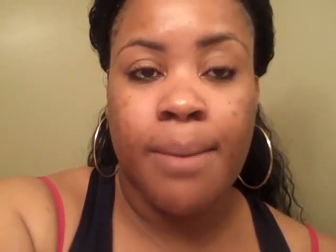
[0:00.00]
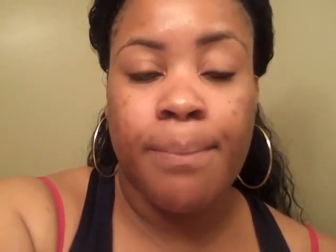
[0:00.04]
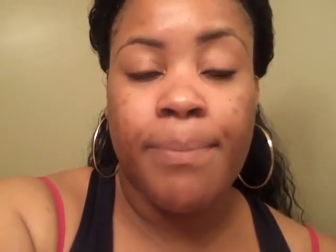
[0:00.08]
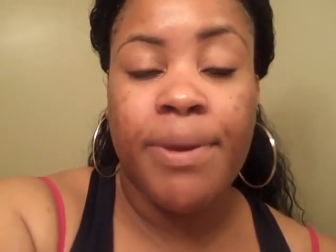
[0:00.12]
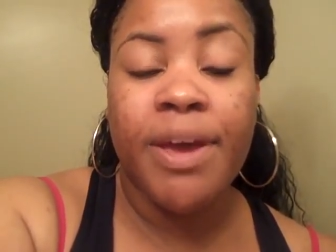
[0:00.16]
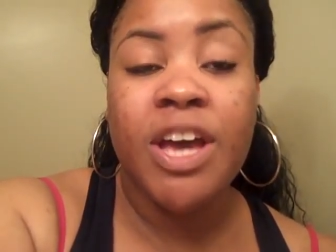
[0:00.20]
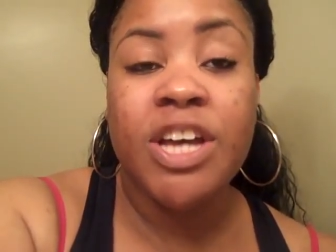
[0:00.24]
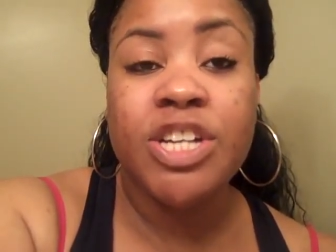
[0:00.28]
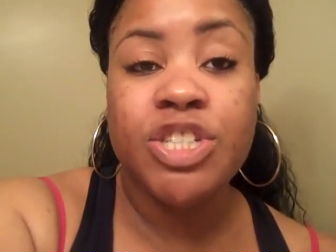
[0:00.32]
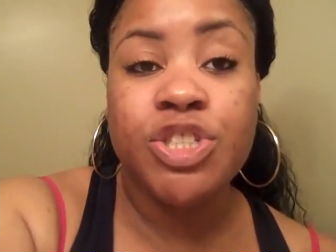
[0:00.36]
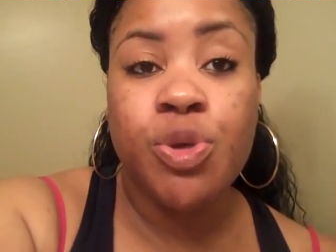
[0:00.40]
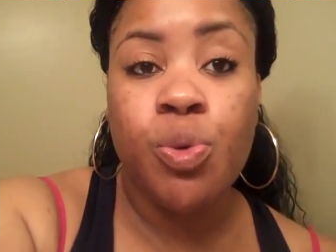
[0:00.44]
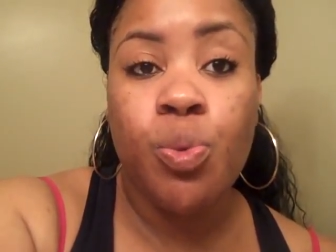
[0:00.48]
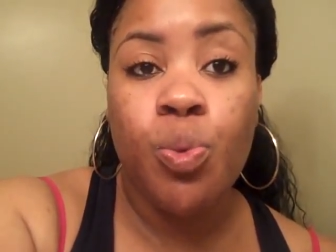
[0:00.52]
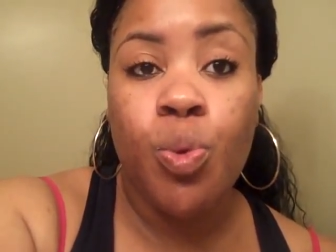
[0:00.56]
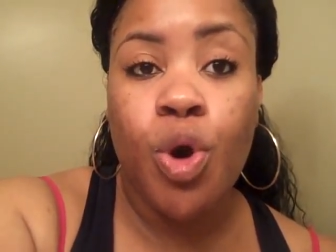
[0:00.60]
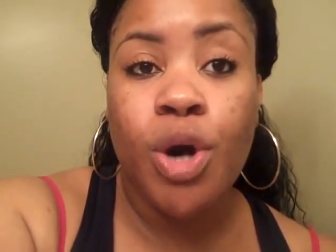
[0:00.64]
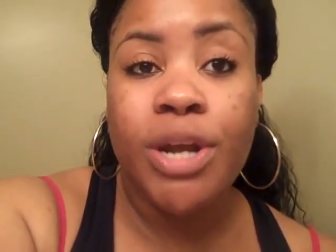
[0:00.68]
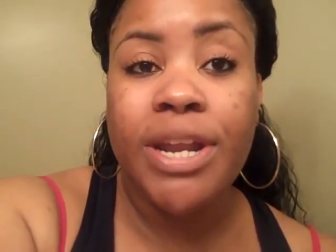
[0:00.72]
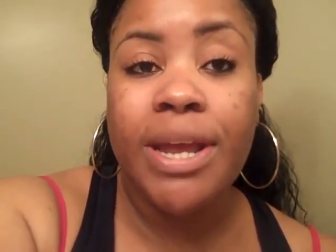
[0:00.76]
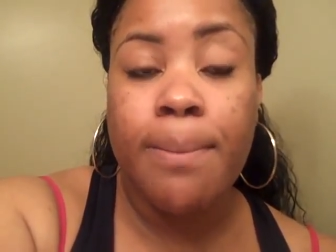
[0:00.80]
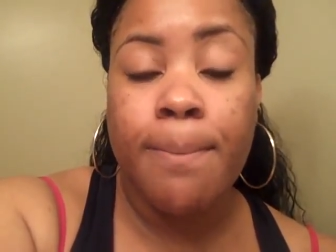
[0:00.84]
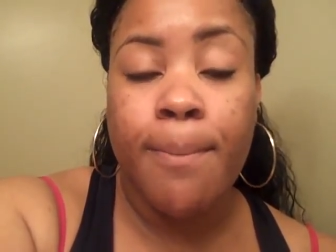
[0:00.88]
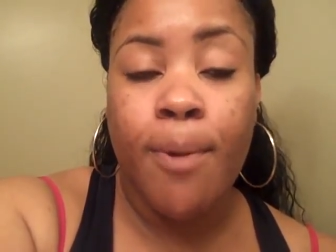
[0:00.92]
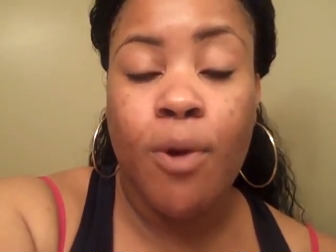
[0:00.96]
because you
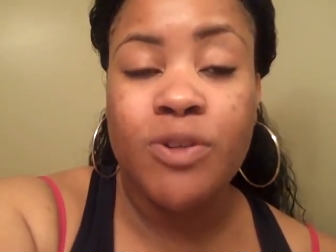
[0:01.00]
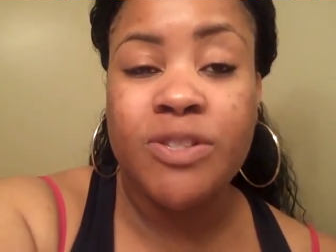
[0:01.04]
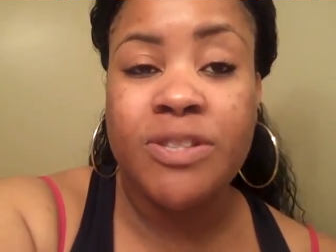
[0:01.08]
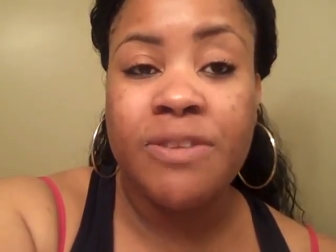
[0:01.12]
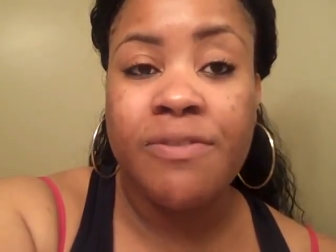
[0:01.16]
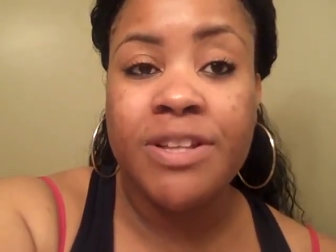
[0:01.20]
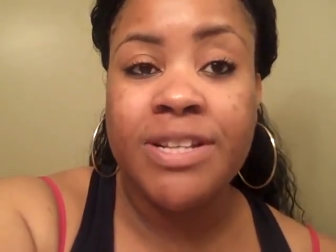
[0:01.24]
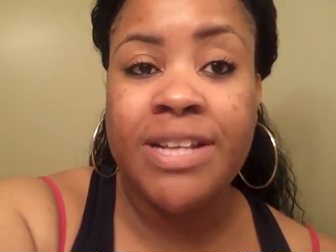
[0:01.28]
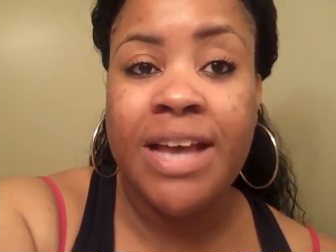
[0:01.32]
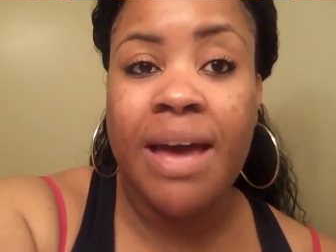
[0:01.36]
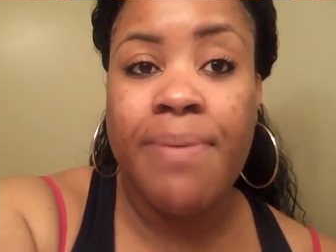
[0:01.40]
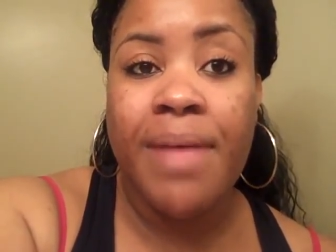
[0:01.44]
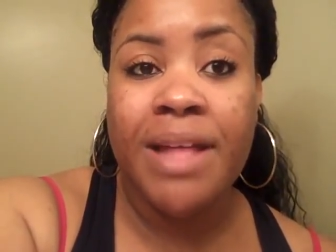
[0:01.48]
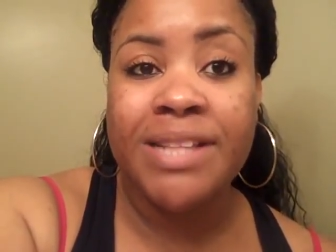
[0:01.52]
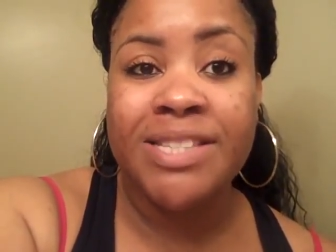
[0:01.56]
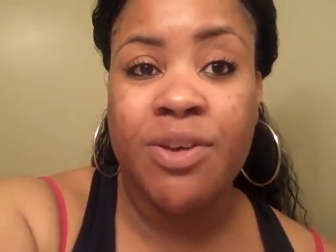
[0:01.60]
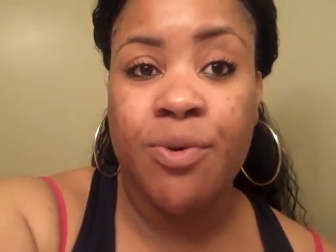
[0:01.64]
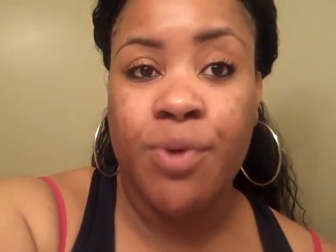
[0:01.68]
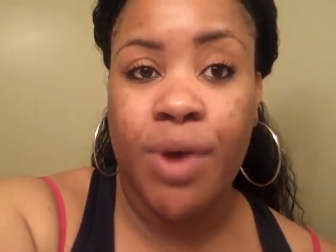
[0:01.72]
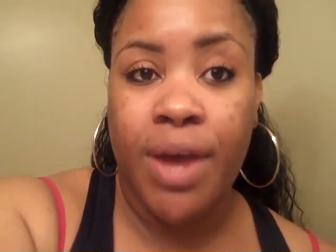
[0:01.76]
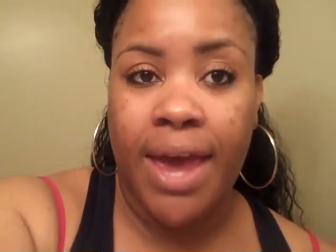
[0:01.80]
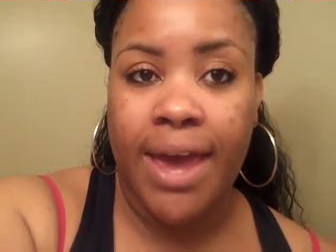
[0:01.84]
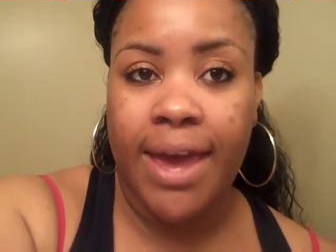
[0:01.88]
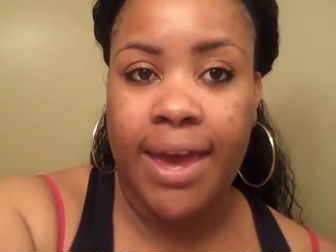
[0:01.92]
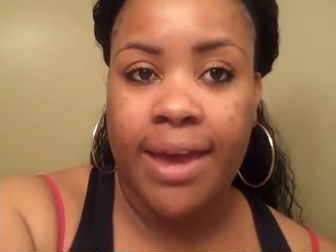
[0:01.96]
want it most of the time, that's
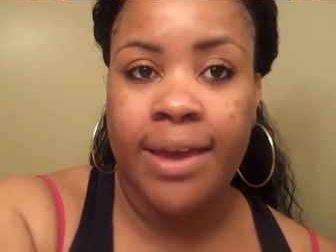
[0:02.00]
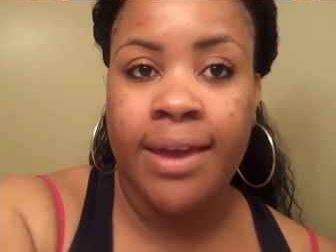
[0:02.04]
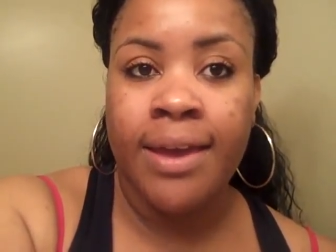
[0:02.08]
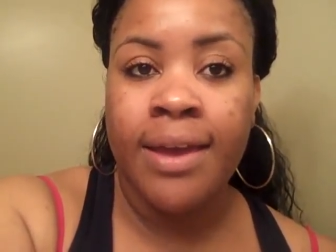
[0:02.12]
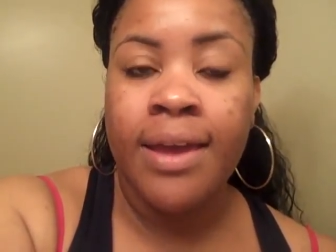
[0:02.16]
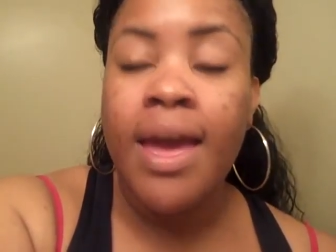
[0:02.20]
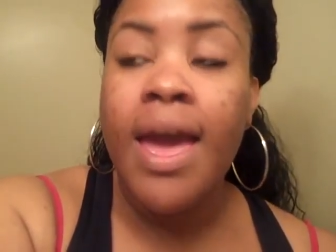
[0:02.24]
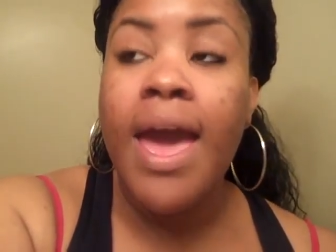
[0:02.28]
okay.